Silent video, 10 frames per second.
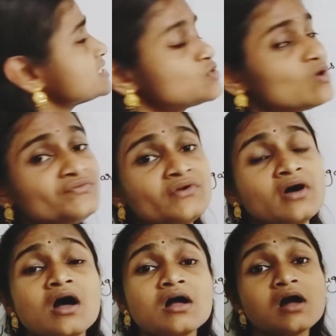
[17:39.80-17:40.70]
of
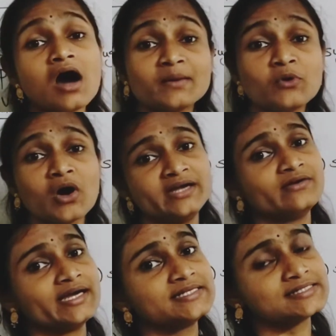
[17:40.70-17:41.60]

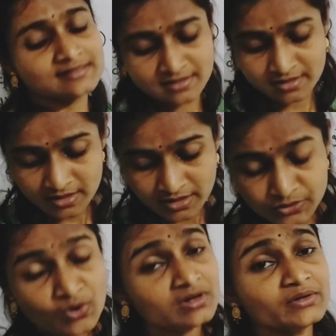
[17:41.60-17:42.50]
carbohydrates.
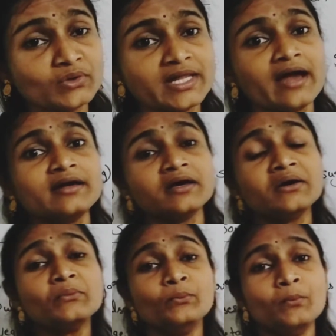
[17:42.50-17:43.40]
You all know that
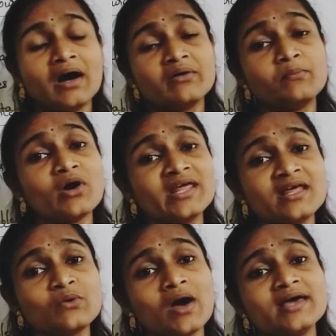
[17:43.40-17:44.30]
our body
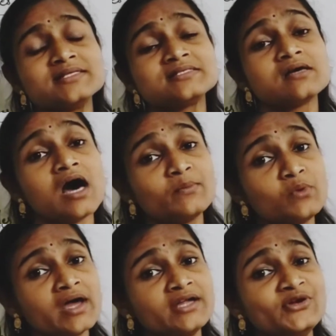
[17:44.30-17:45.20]
requires
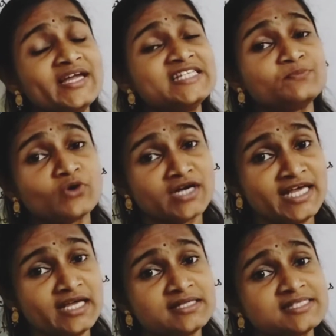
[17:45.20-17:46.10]
carbohydrates,
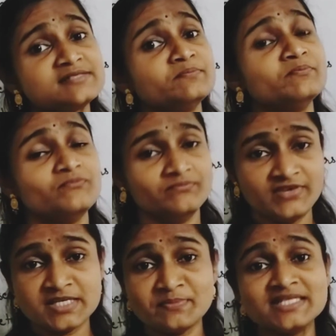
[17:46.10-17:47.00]
proteins,
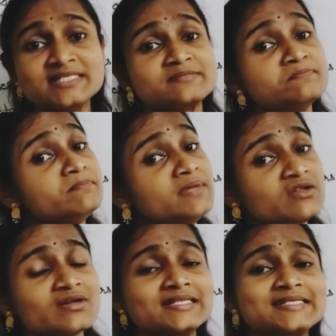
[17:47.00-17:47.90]
vitamins,
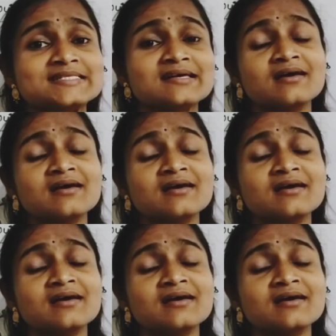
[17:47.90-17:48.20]
minerals.